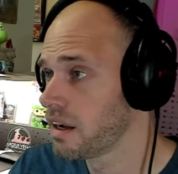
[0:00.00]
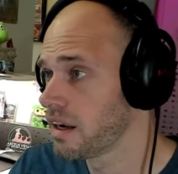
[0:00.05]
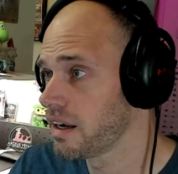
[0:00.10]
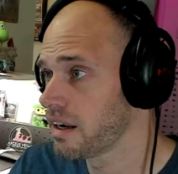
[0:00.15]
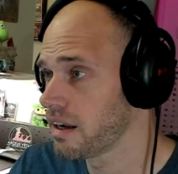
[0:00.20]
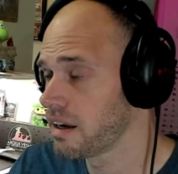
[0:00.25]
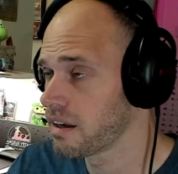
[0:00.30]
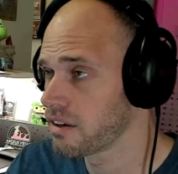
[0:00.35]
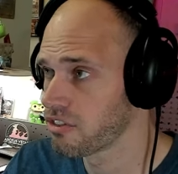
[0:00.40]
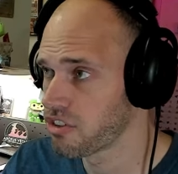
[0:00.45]

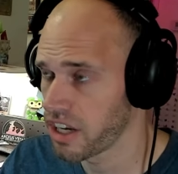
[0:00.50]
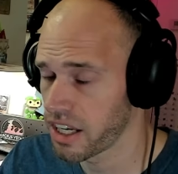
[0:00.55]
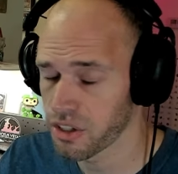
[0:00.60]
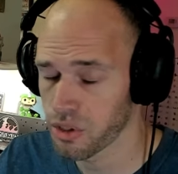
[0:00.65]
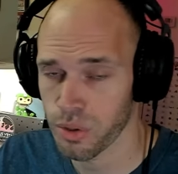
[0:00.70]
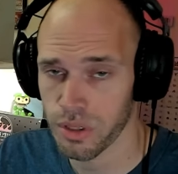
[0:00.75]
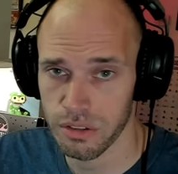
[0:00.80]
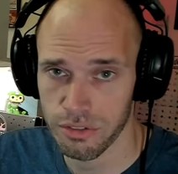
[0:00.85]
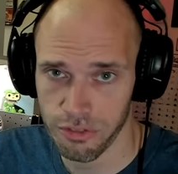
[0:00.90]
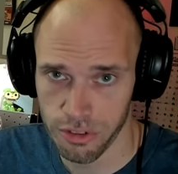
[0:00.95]
And
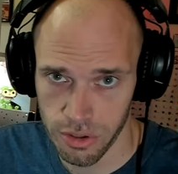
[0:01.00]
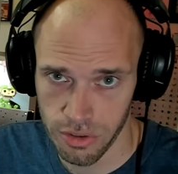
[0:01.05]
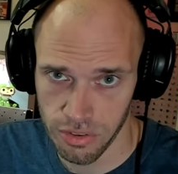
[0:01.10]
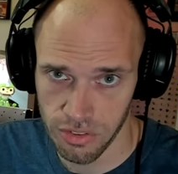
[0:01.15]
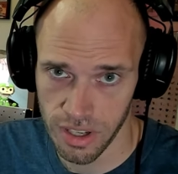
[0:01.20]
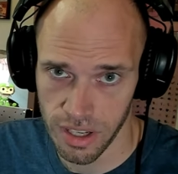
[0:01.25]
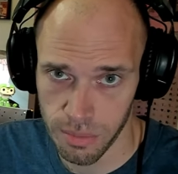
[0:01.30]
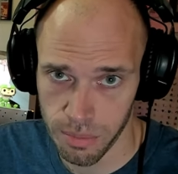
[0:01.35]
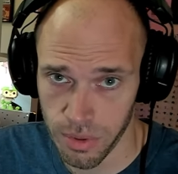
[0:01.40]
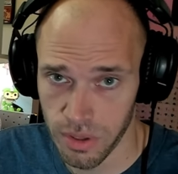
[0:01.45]
January
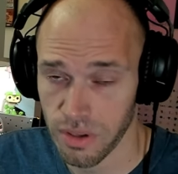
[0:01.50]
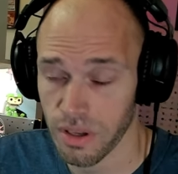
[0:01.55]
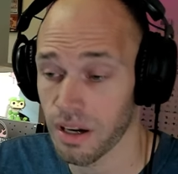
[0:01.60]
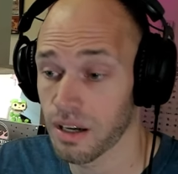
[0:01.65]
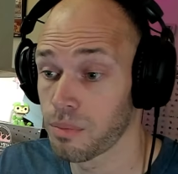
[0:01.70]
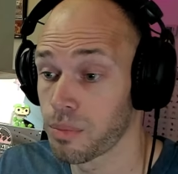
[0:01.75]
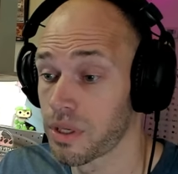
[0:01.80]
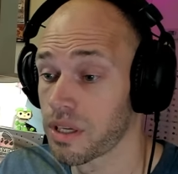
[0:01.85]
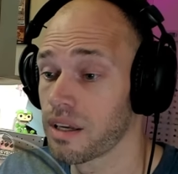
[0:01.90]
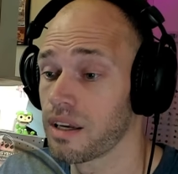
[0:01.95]
1st happened,
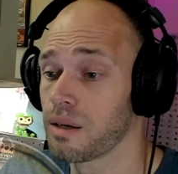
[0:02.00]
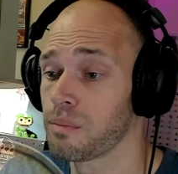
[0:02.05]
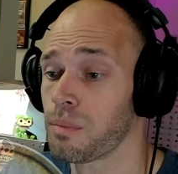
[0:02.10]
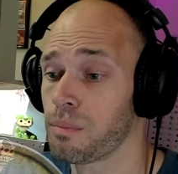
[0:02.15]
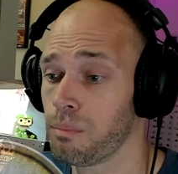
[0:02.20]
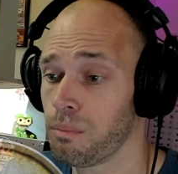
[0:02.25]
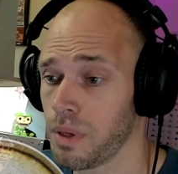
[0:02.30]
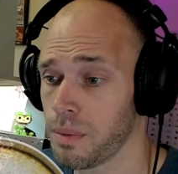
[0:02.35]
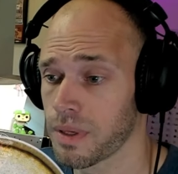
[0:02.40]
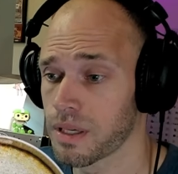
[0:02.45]
I became
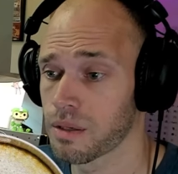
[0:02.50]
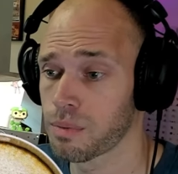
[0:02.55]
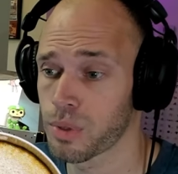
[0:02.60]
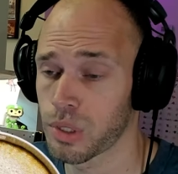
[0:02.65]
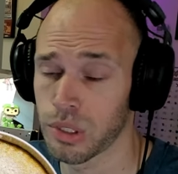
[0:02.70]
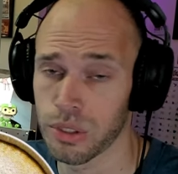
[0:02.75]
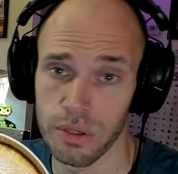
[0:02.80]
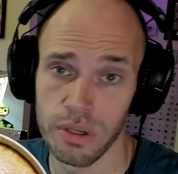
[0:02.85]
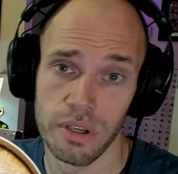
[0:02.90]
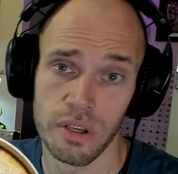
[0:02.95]

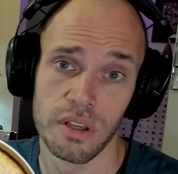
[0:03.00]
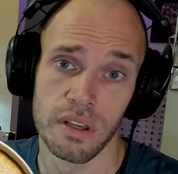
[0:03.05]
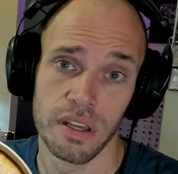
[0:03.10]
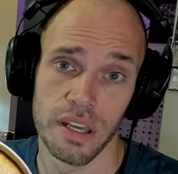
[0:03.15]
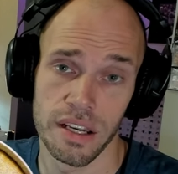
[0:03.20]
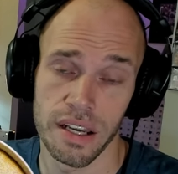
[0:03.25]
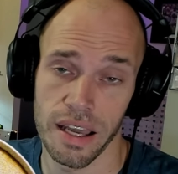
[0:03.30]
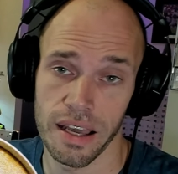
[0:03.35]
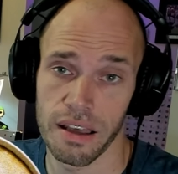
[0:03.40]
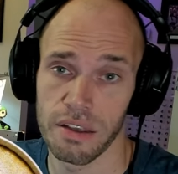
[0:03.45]
MimikBrew.
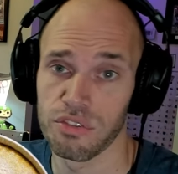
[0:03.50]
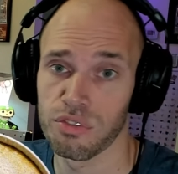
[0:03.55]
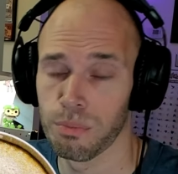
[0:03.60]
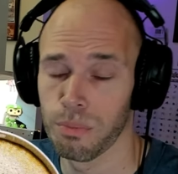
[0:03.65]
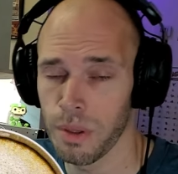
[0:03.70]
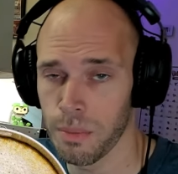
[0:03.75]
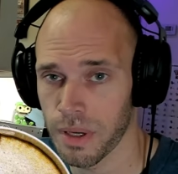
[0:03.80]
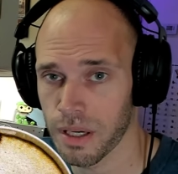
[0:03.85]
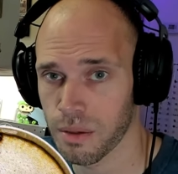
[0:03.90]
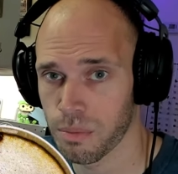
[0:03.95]
And as
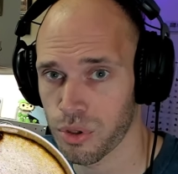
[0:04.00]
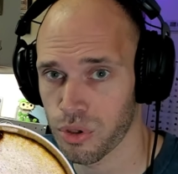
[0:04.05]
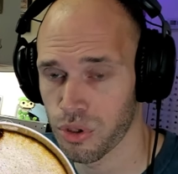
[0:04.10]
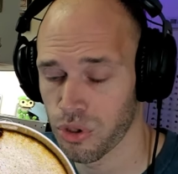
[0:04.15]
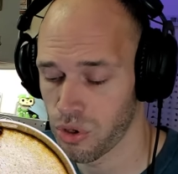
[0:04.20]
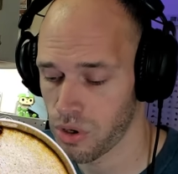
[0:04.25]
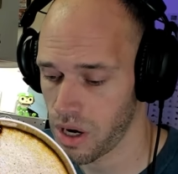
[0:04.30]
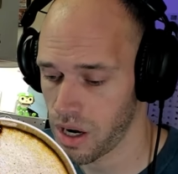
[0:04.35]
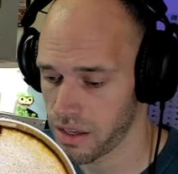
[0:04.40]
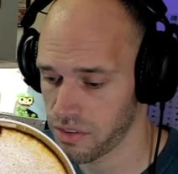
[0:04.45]

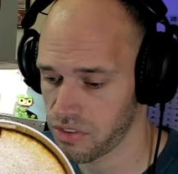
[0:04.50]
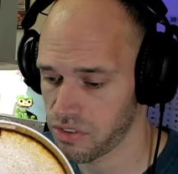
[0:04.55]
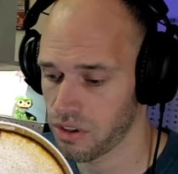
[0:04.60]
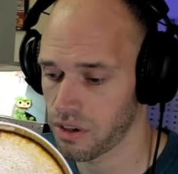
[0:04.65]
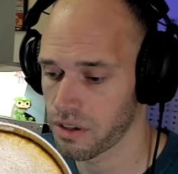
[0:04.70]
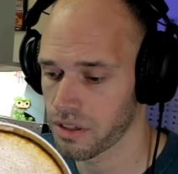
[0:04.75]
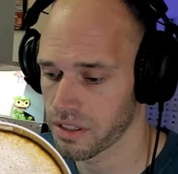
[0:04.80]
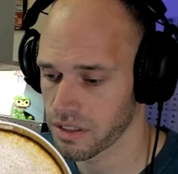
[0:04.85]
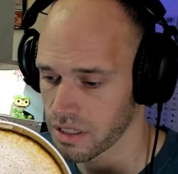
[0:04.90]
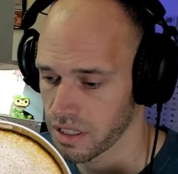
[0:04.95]
MimikBrew, I
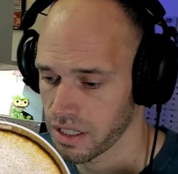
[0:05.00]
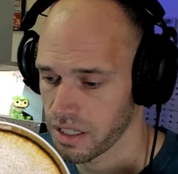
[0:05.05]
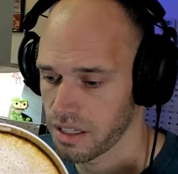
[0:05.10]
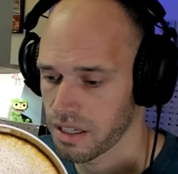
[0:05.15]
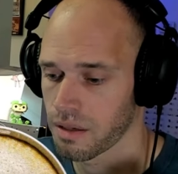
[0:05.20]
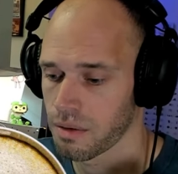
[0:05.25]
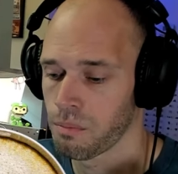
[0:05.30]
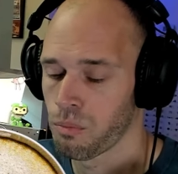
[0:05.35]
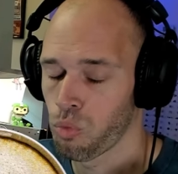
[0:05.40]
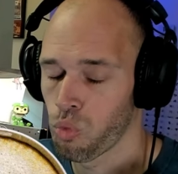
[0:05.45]
started
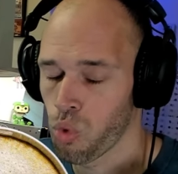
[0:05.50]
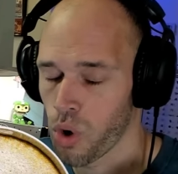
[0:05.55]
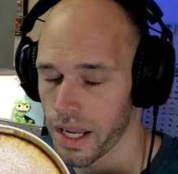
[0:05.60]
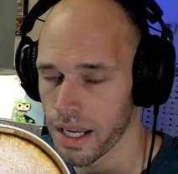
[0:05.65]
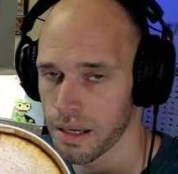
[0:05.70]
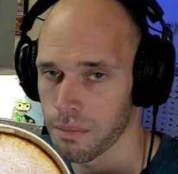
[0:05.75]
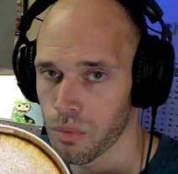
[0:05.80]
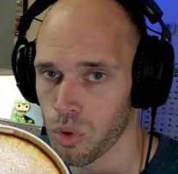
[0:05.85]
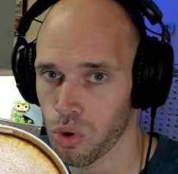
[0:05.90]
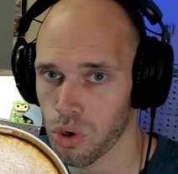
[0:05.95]
leaning
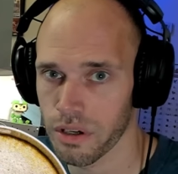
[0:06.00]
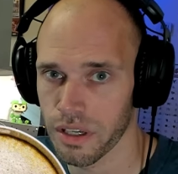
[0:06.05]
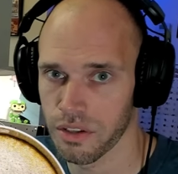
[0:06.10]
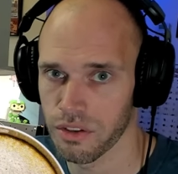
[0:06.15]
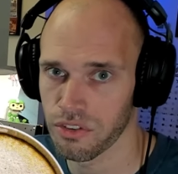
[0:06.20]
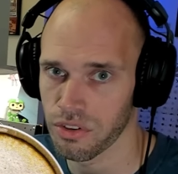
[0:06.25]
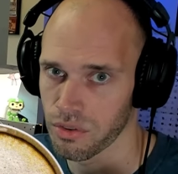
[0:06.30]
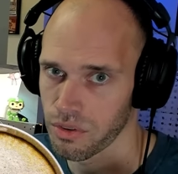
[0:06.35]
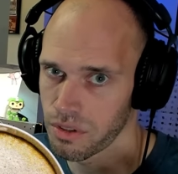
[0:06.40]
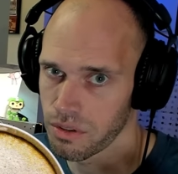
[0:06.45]
way more
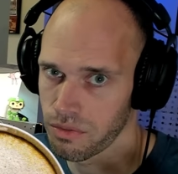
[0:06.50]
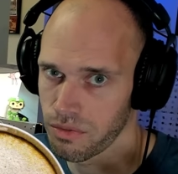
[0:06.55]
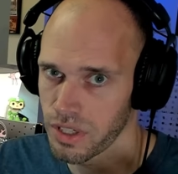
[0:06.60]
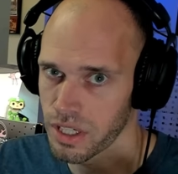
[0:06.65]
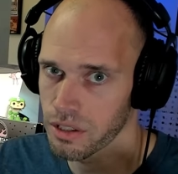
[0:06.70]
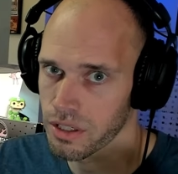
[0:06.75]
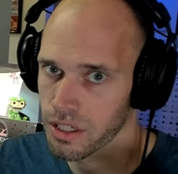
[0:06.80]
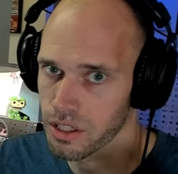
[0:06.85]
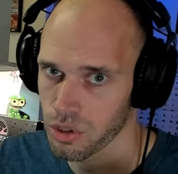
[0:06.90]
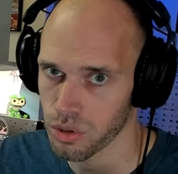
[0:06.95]
into the
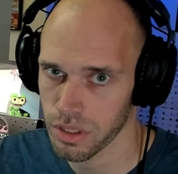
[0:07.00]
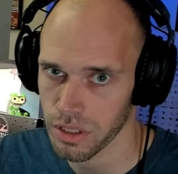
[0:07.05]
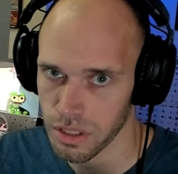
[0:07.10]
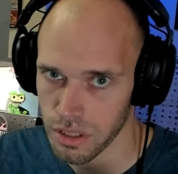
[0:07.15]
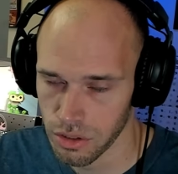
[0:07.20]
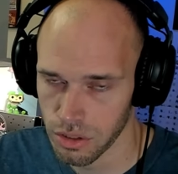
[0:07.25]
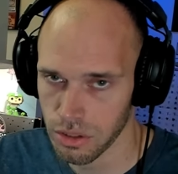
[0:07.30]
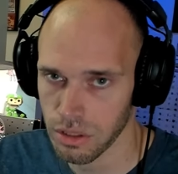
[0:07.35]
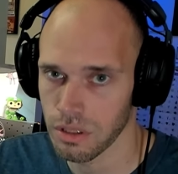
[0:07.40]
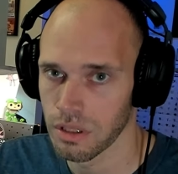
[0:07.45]
very
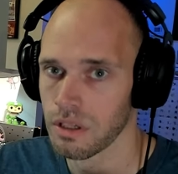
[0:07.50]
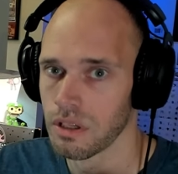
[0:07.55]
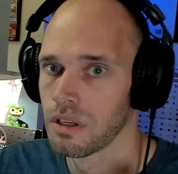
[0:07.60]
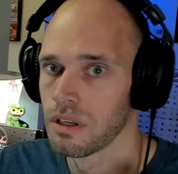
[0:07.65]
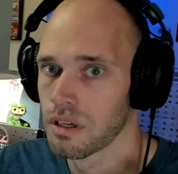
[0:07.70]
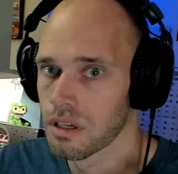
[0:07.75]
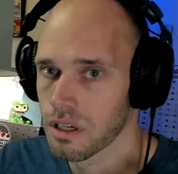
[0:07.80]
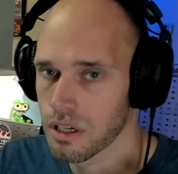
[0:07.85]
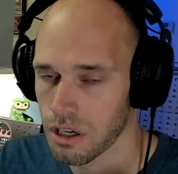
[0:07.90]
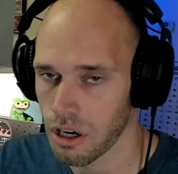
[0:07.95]
critical
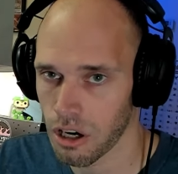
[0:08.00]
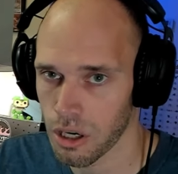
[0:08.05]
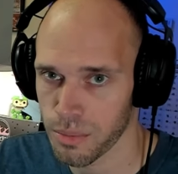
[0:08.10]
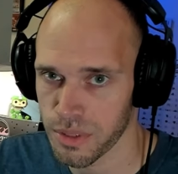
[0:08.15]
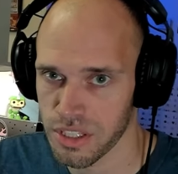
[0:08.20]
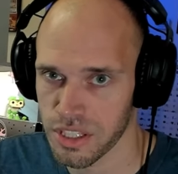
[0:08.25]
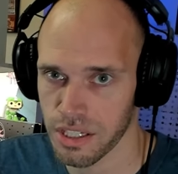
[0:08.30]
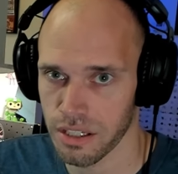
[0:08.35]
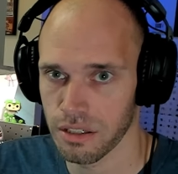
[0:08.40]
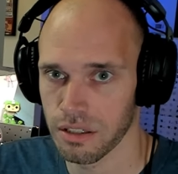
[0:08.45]

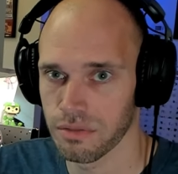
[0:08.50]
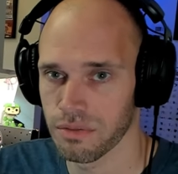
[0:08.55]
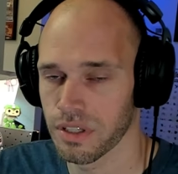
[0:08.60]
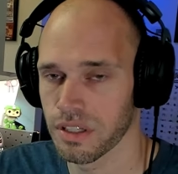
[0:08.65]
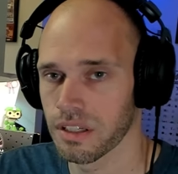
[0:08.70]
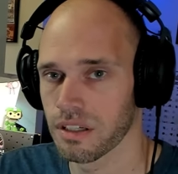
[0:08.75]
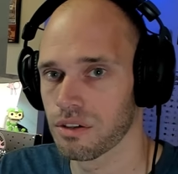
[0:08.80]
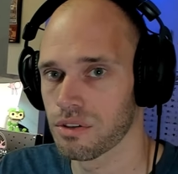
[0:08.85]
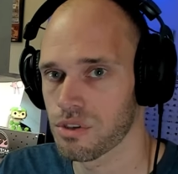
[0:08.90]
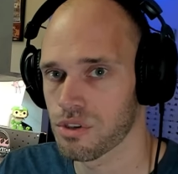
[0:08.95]
commentary
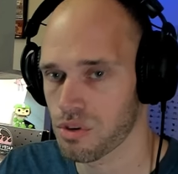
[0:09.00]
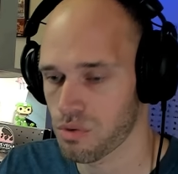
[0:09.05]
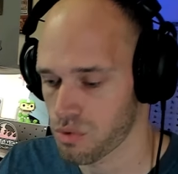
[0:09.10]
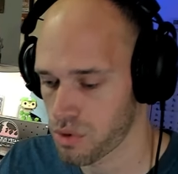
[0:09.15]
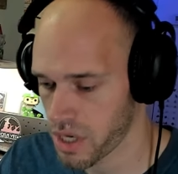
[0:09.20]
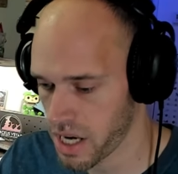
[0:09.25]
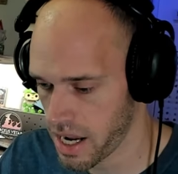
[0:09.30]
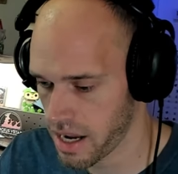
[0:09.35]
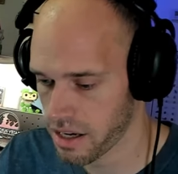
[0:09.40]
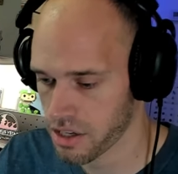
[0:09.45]
videos,
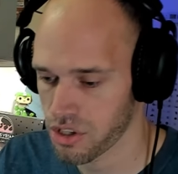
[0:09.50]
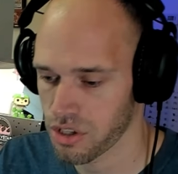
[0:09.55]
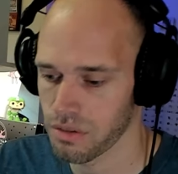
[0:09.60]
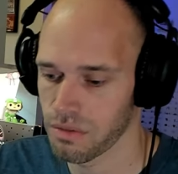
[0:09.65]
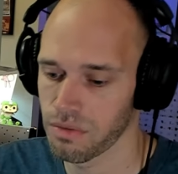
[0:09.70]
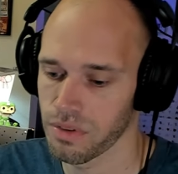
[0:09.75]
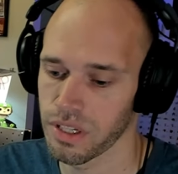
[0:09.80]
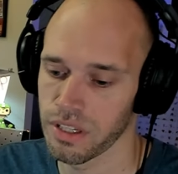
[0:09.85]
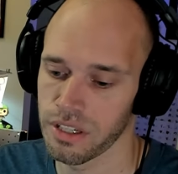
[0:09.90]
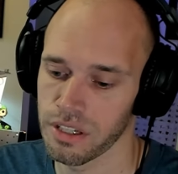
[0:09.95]

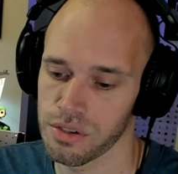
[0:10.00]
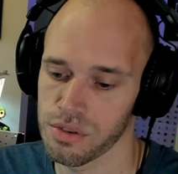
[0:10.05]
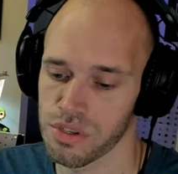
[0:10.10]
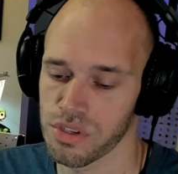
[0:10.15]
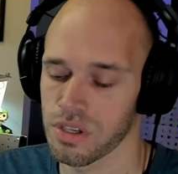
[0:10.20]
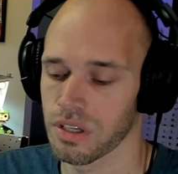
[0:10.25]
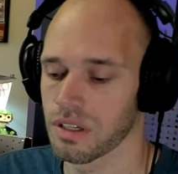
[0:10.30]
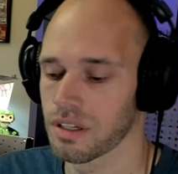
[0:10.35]
reaction videos,